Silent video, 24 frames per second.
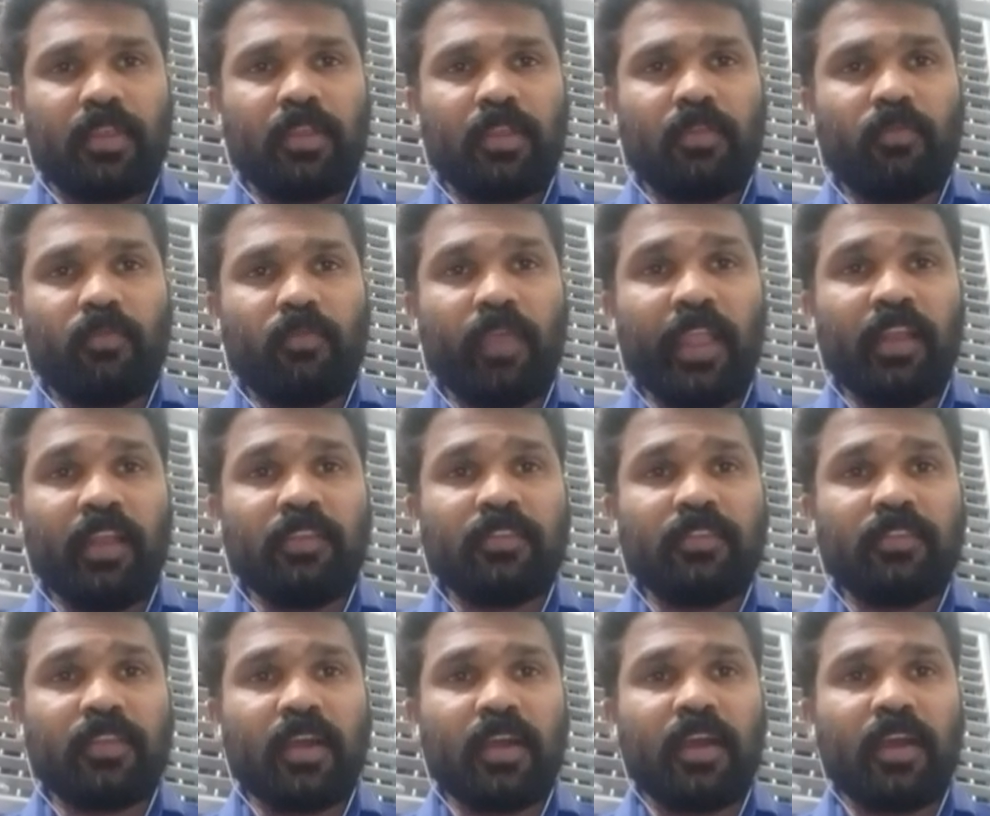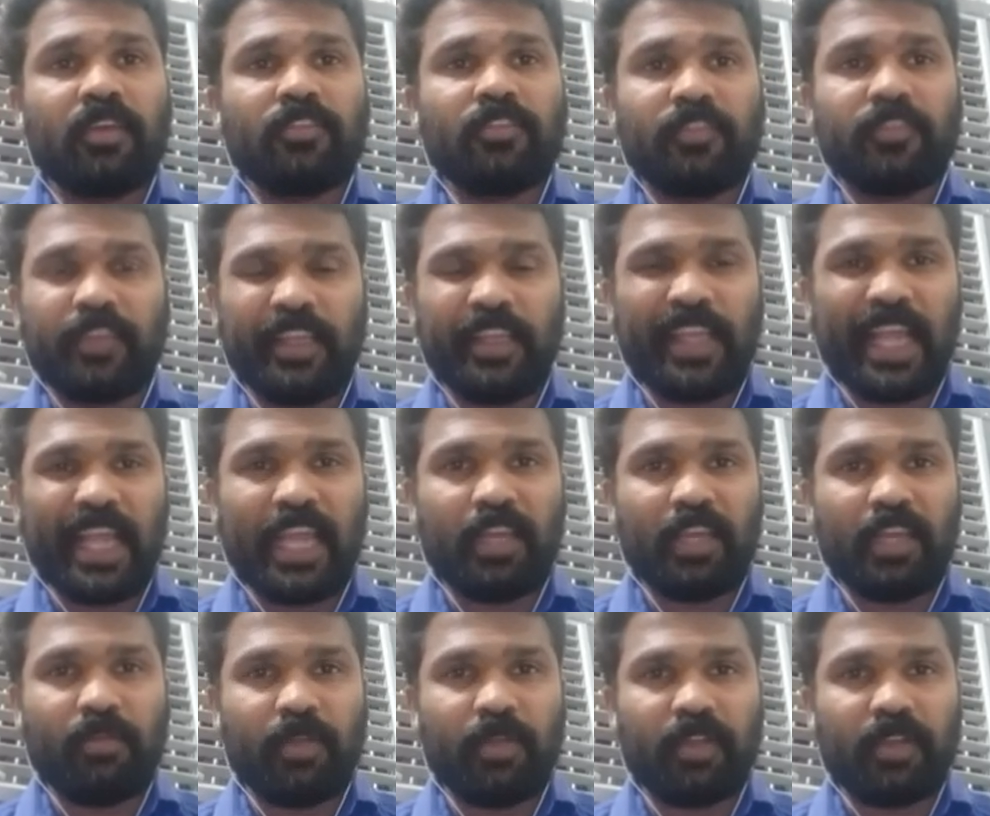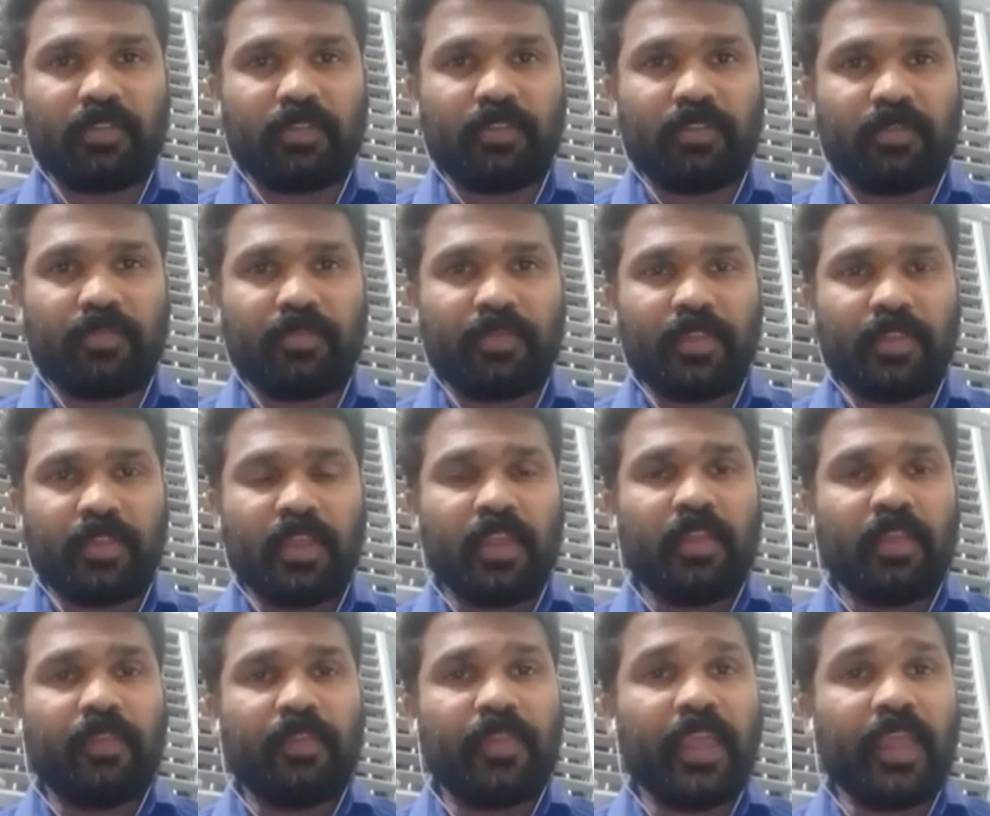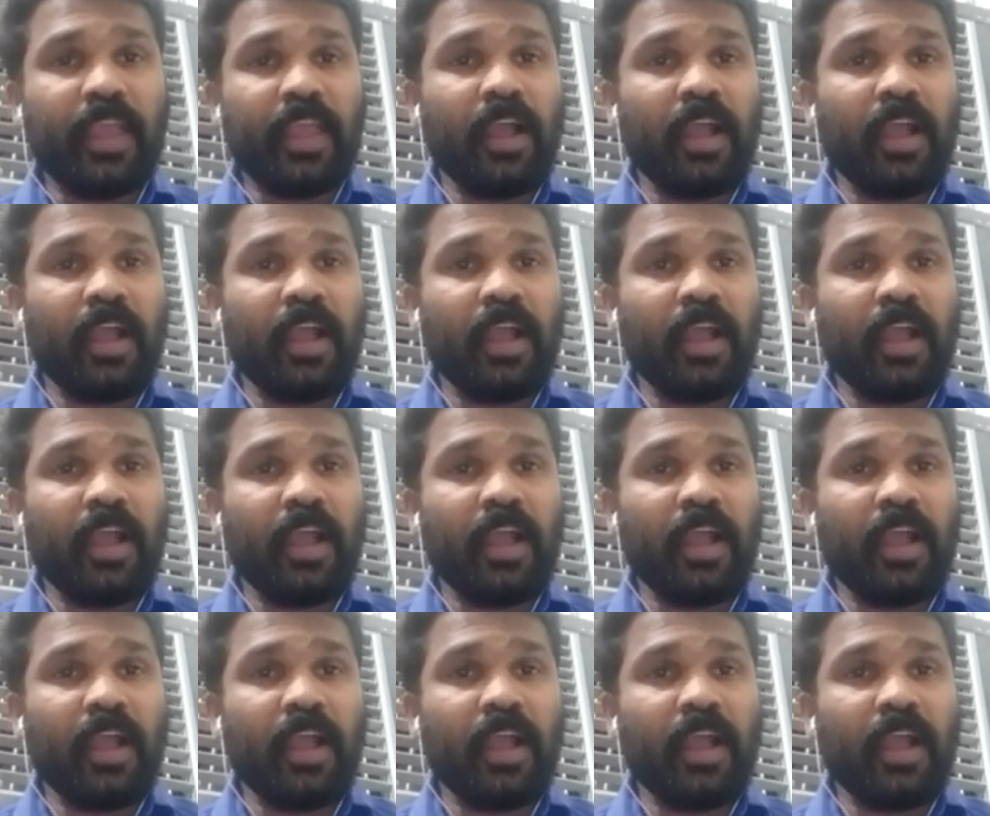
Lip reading: Whales are sea animals. They